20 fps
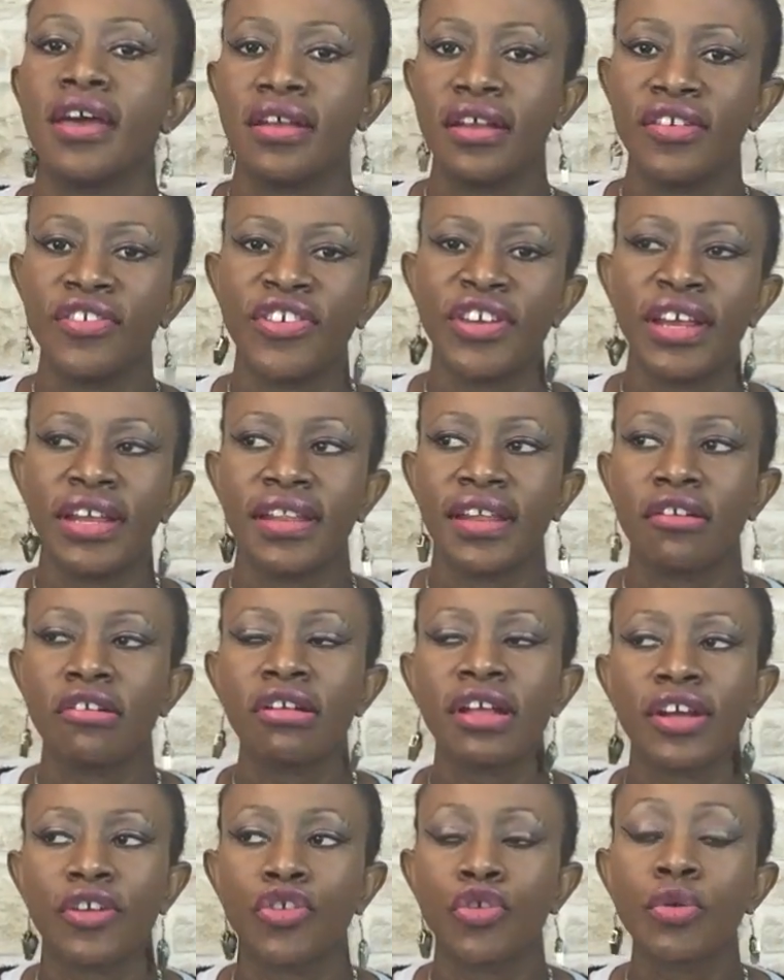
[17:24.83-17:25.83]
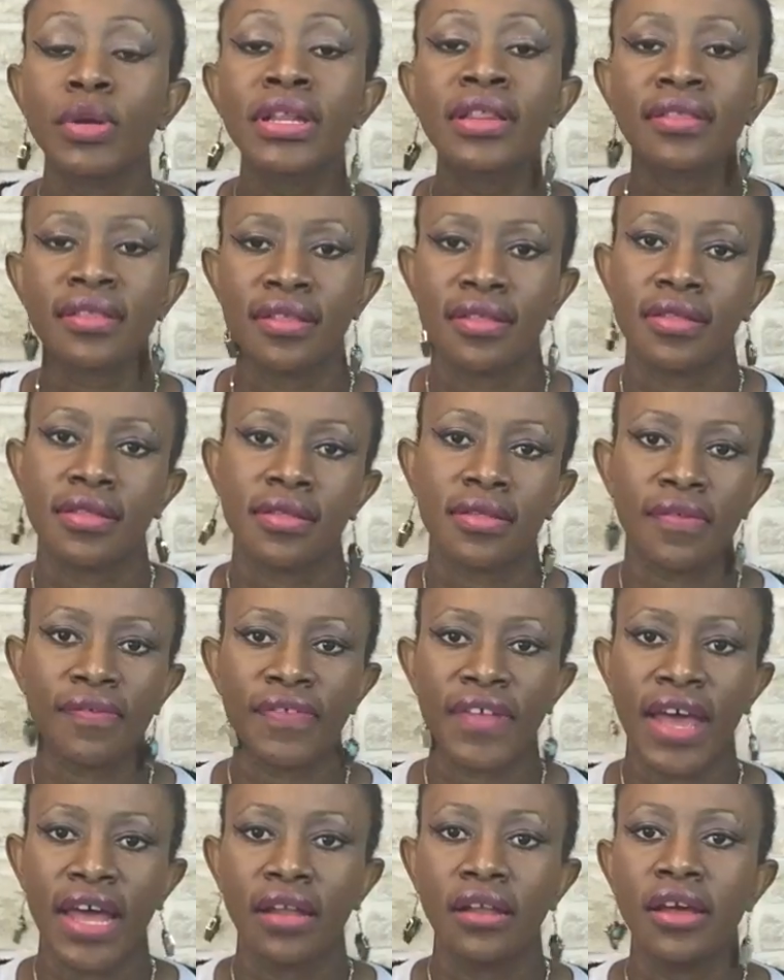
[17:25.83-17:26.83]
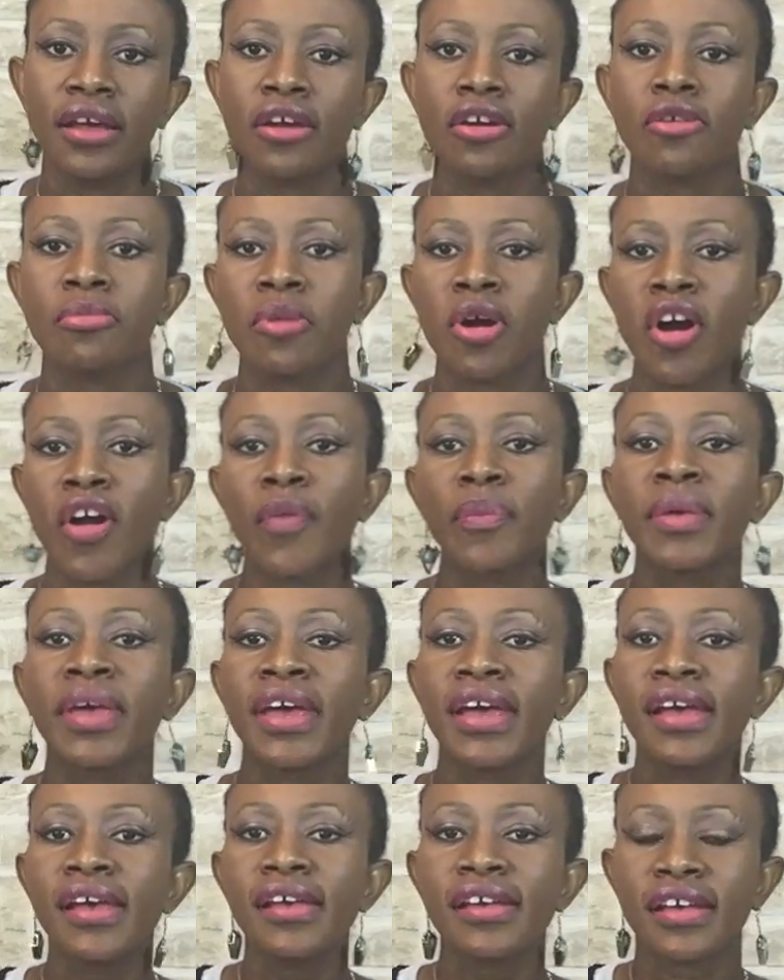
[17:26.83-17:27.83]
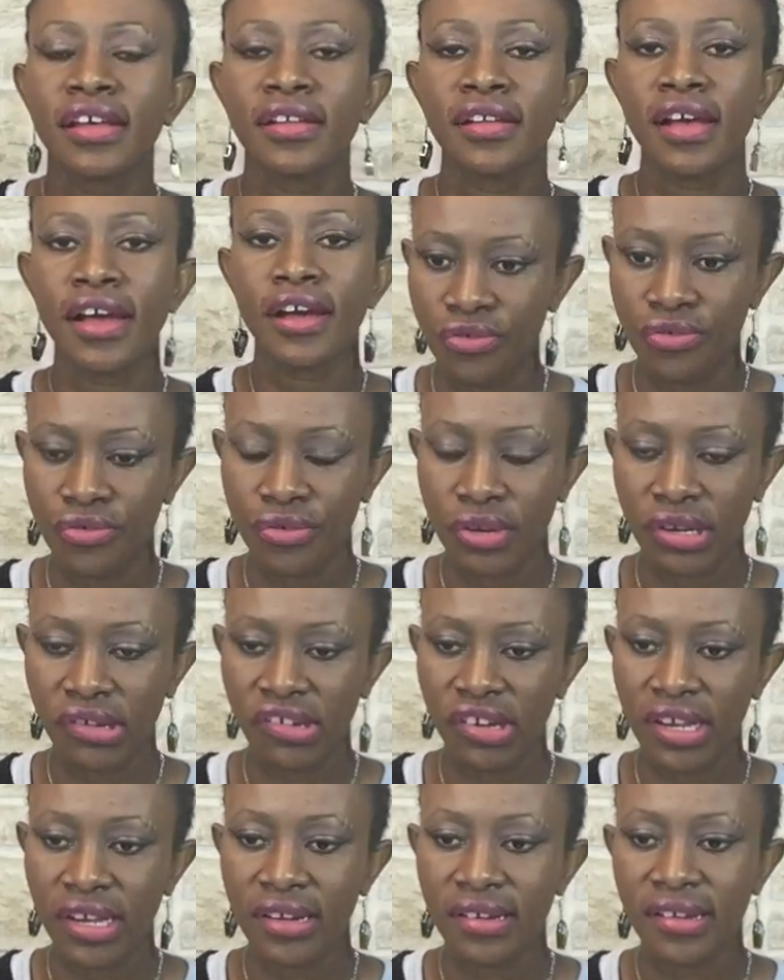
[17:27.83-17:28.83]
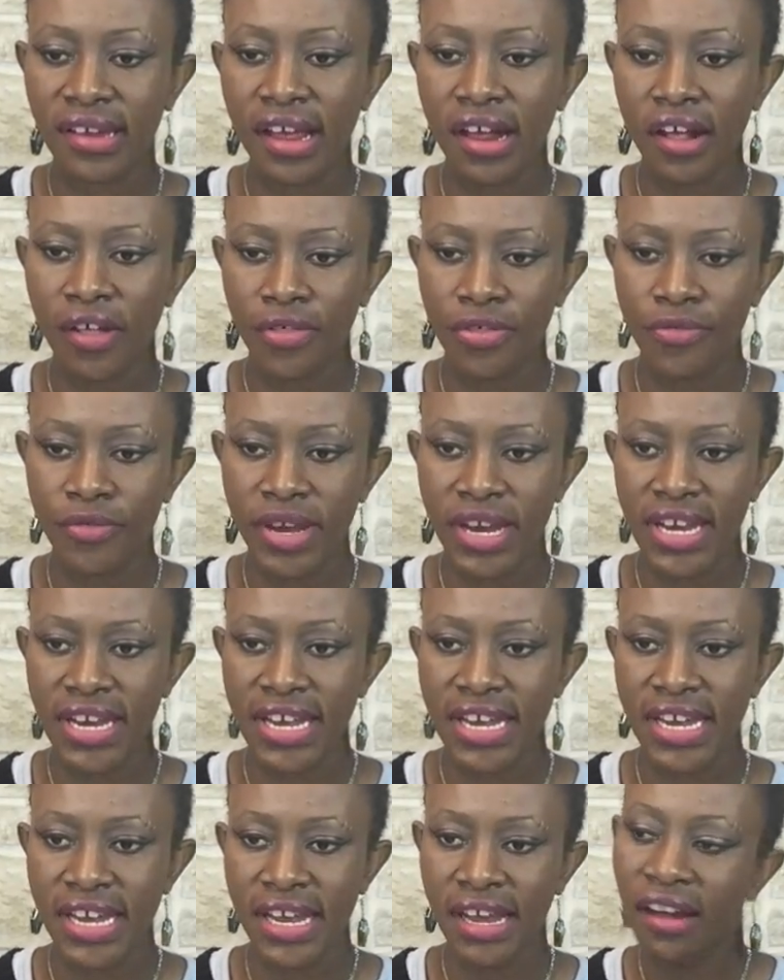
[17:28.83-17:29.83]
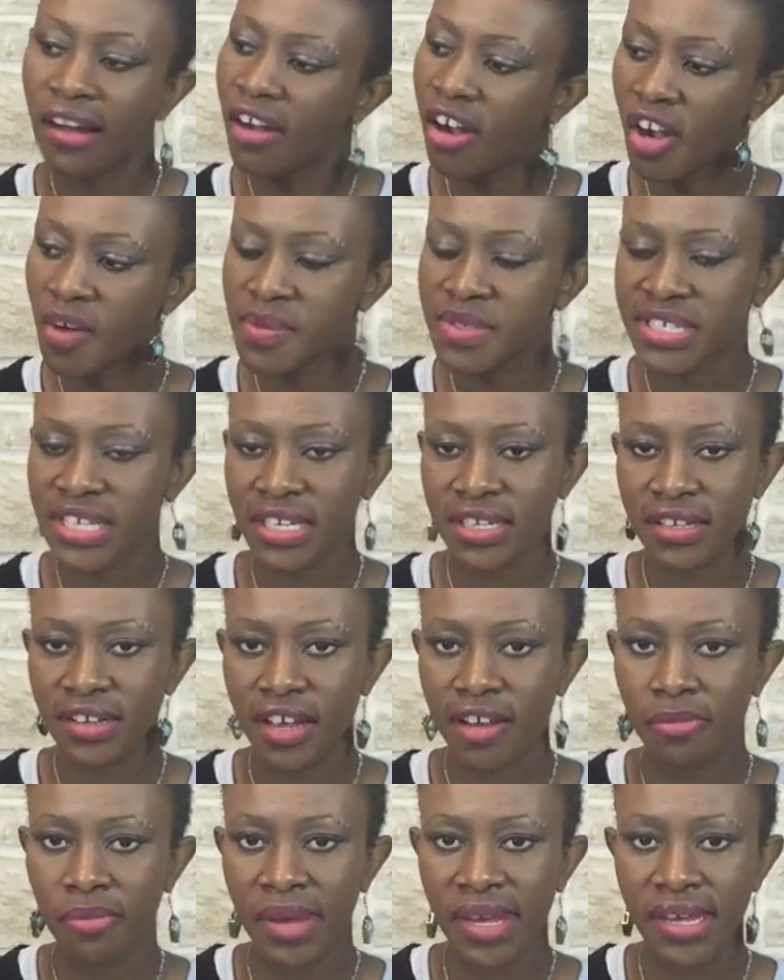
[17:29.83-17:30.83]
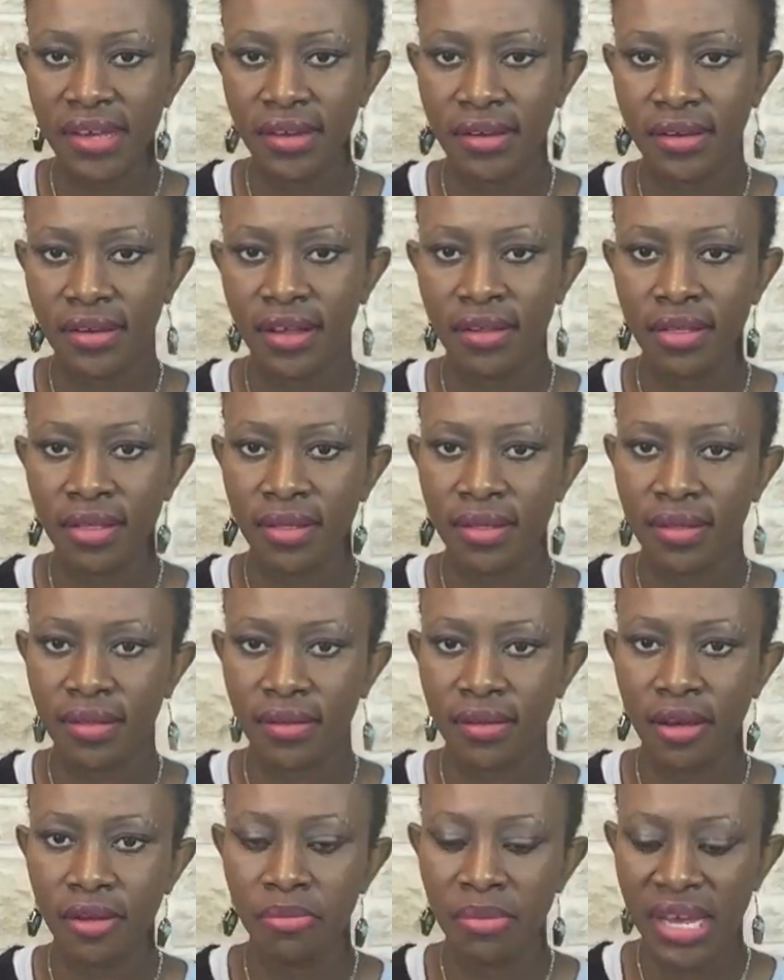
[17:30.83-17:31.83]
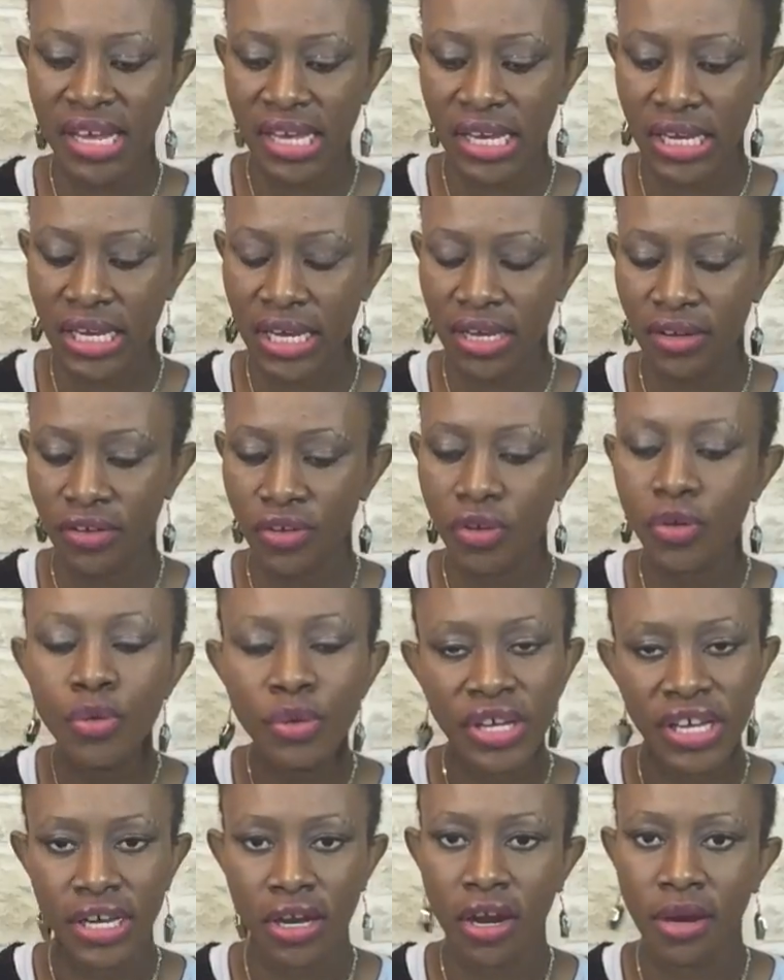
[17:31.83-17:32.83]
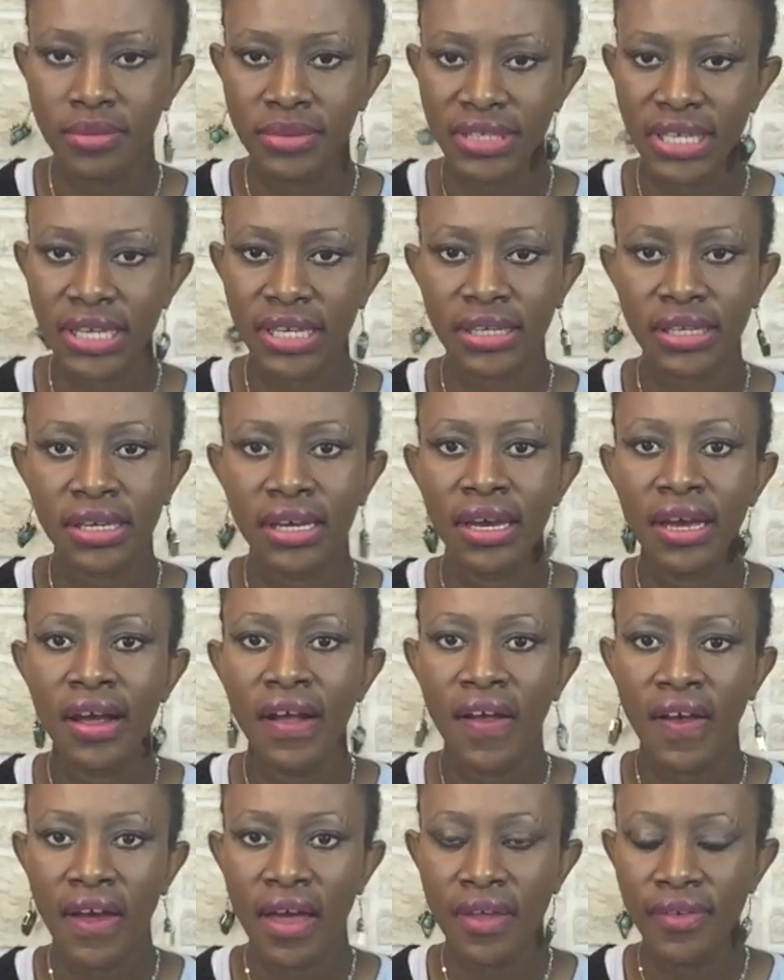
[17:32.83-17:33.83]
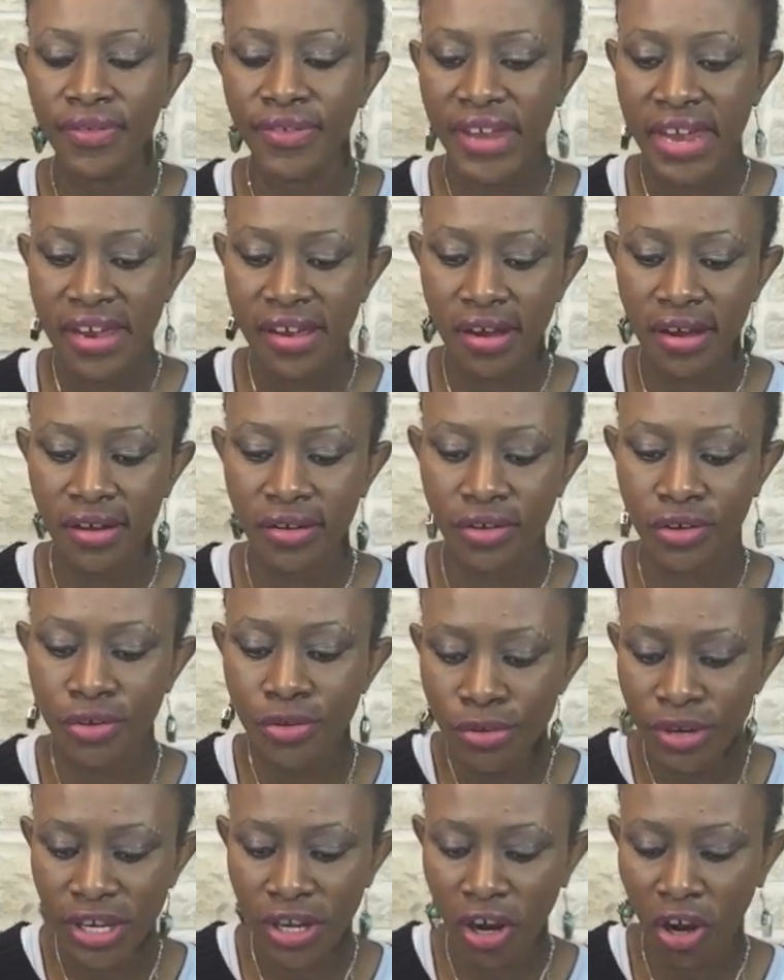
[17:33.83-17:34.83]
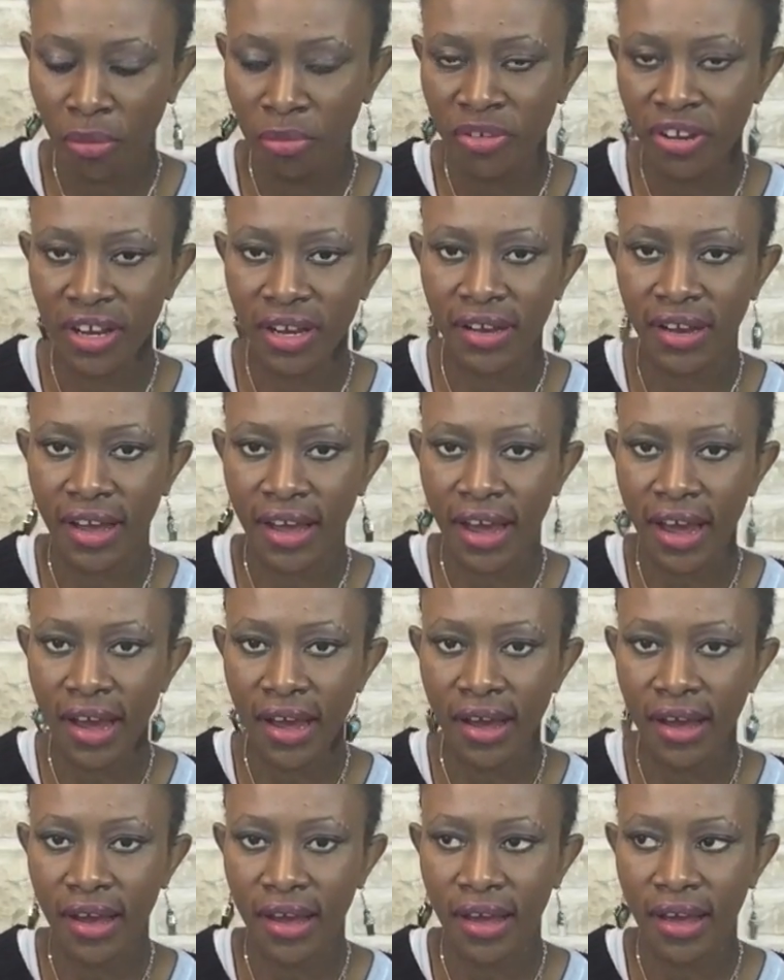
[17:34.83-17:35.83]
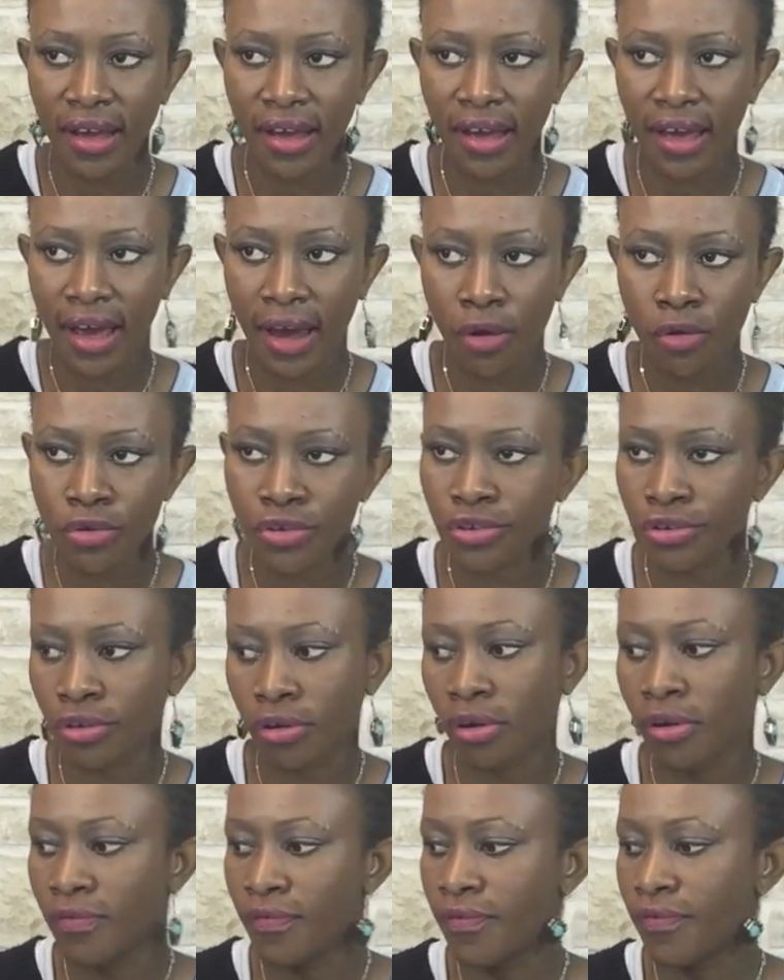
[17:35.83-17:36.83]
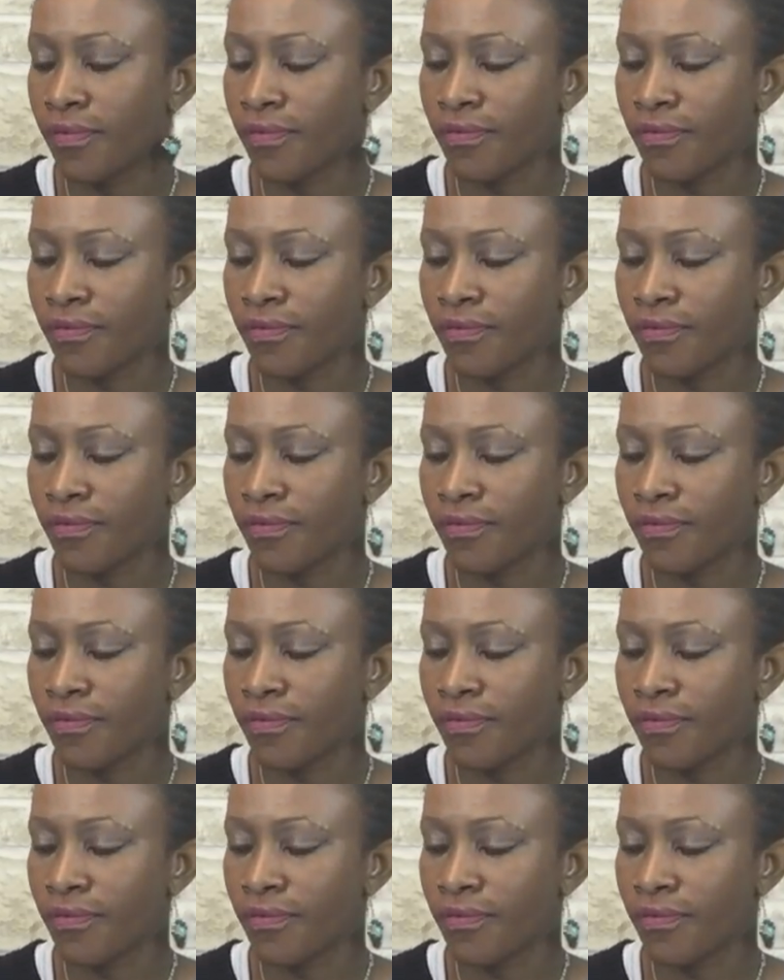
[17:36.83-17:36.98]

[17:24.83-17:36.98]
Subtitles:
And there are like 2 instances of that. Like her mom can she can take a 3D object and make it a 2D object, and take a 2D object out of